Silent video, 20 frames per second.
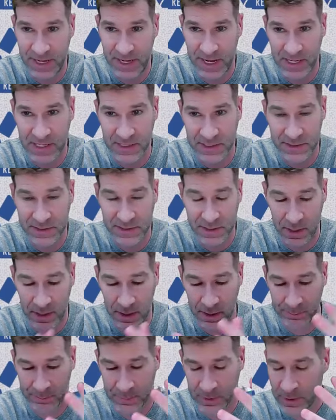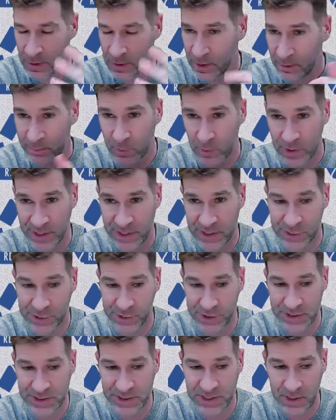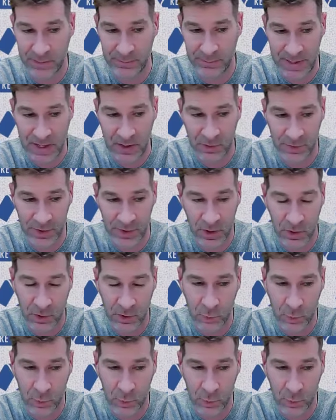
has more interest about our